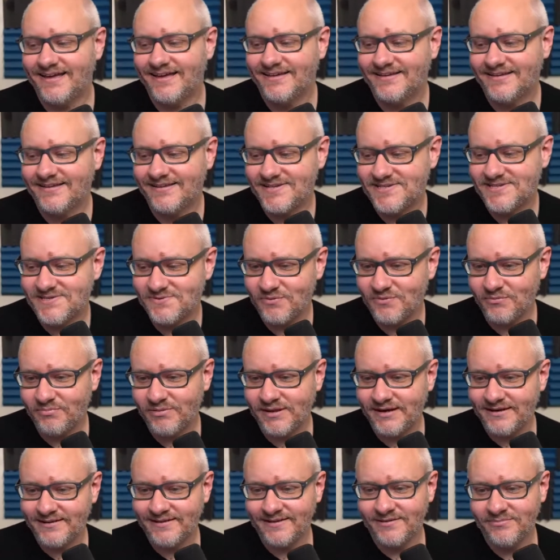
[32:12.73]
swoop
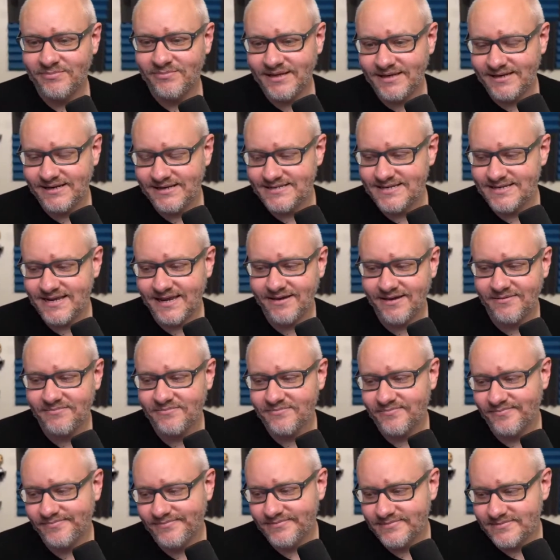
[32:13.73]
in a little bit and take up
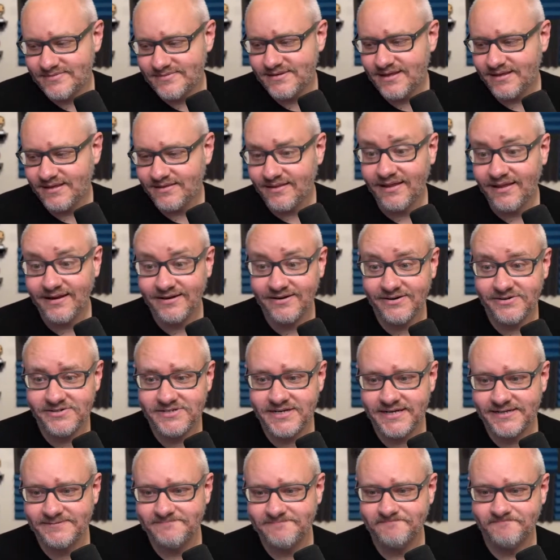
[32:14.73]
a lot of your
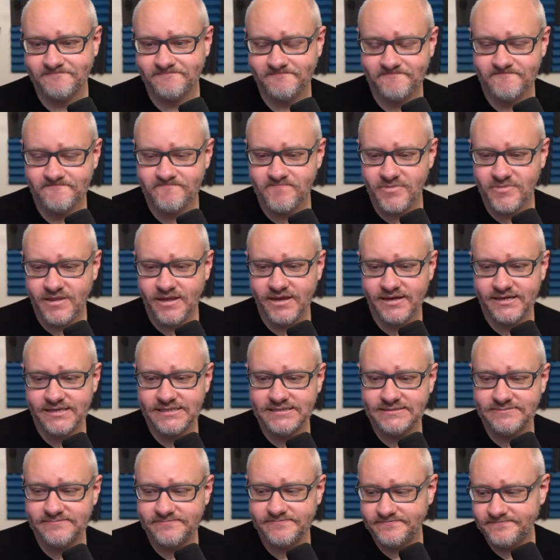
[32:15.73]
time.
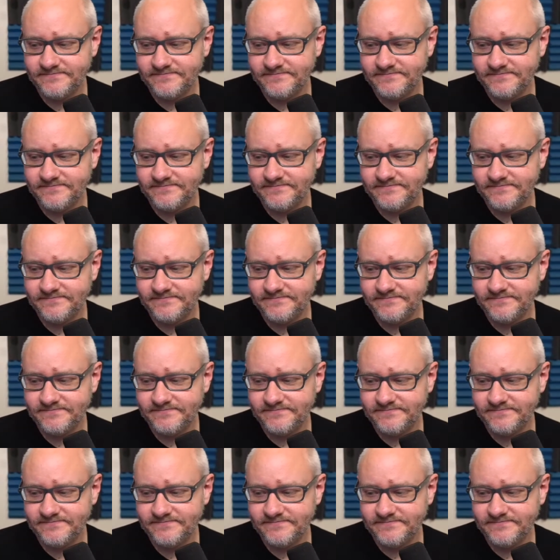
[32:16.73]
Um,